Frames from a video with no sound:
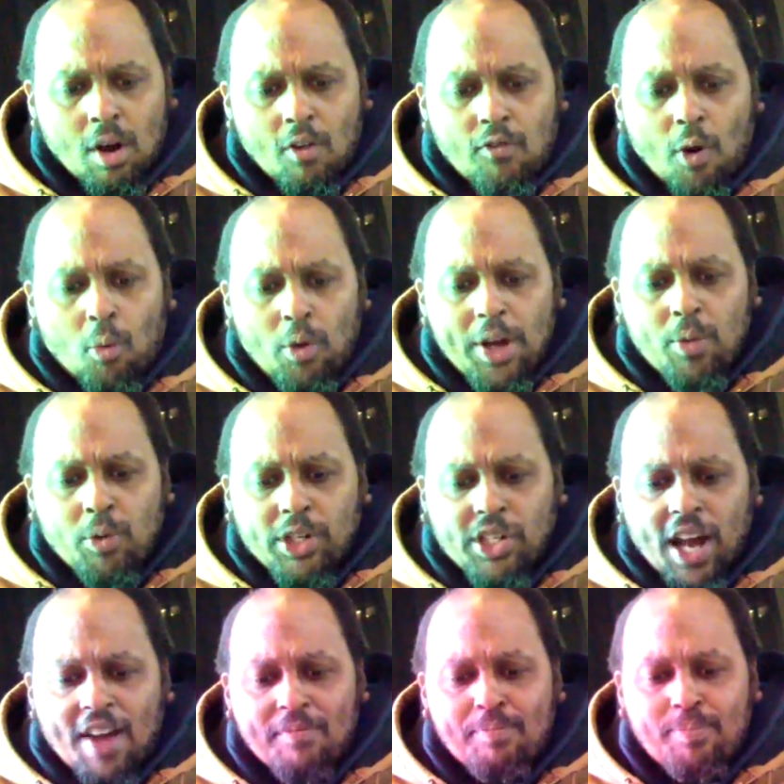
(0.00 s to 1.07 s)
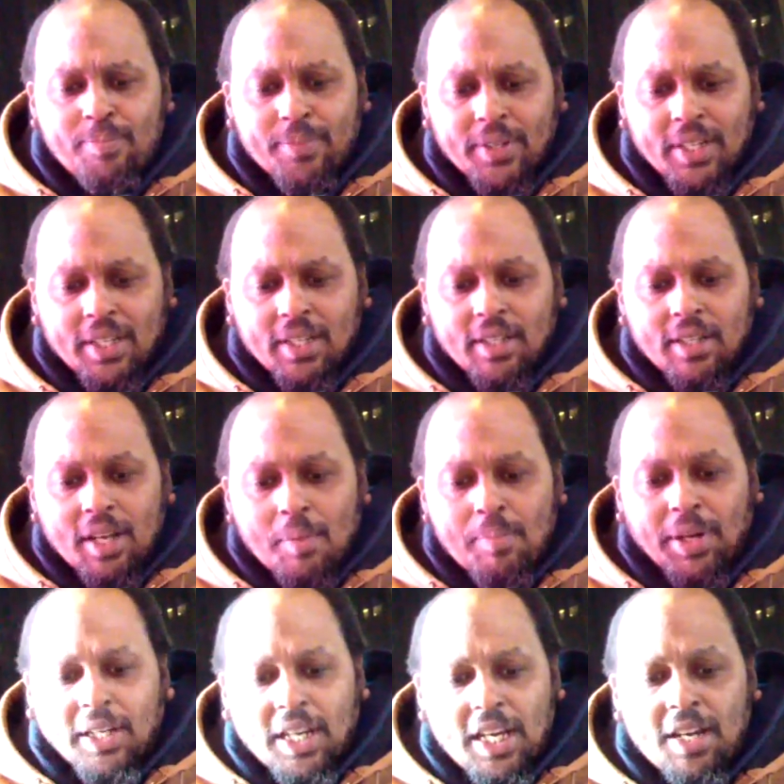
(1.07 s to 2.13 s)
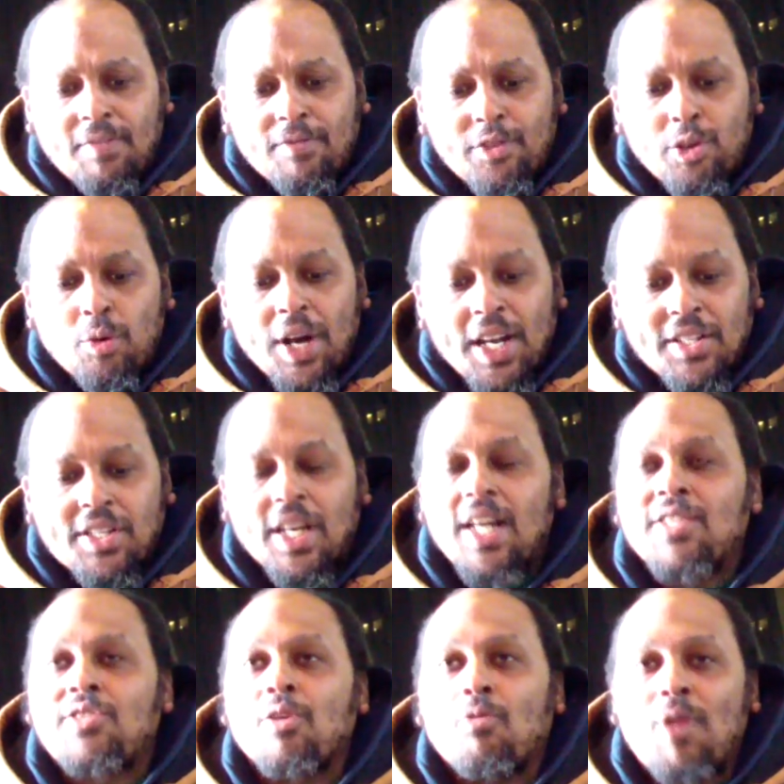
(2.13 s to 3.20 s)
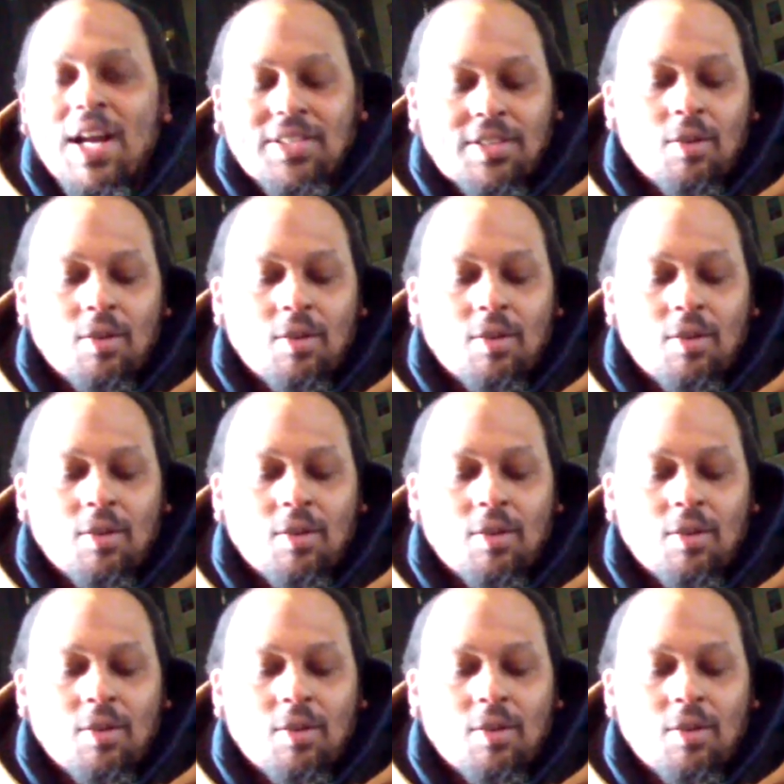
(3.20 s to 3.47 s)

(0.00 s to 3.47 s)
for we which have believed do enter into rest.